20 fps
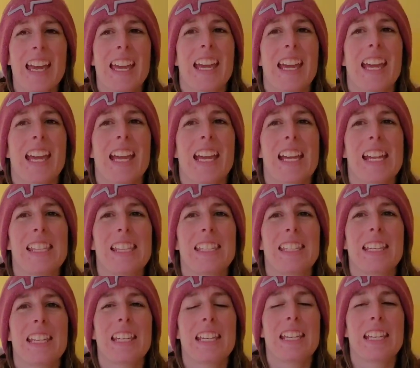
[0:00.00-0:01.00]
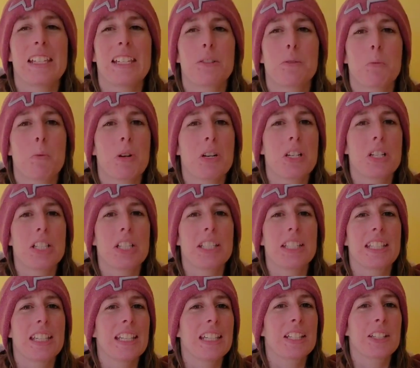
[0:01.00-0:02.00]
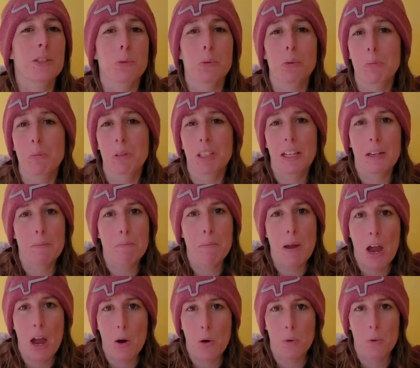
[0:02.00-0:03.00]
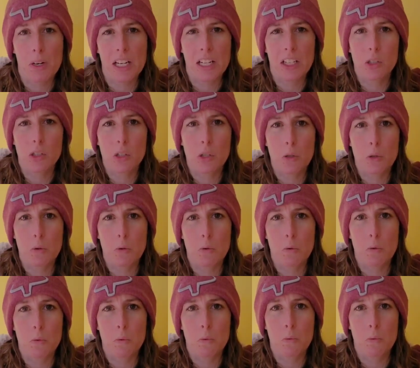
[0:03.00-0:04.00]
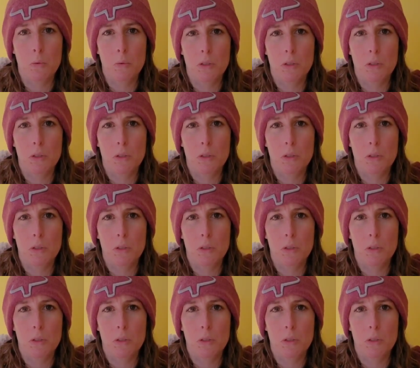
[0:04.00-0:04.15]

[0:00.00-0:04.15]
and it was extremely empowering to,